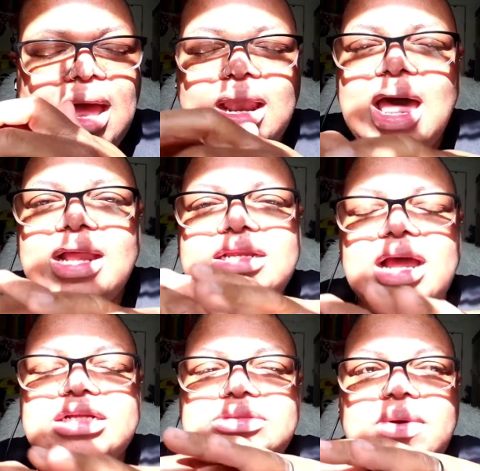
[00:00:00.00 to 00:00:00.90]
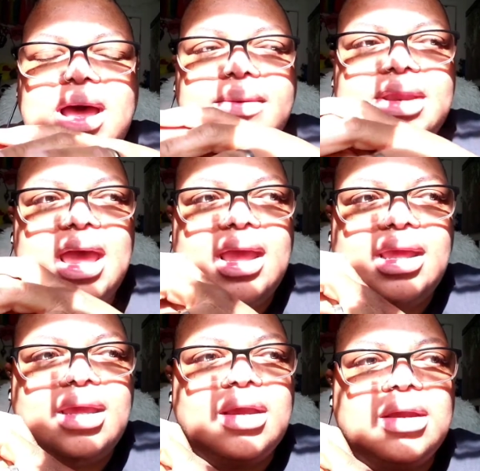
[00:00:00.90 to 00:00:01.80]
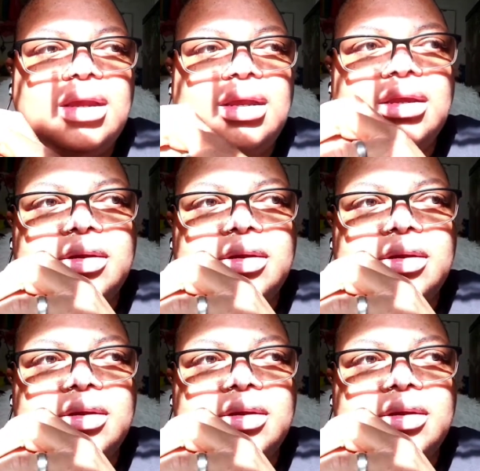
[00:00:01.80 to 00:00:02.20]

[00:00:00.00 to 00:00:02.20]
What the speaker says: A lot of times while I'm not here,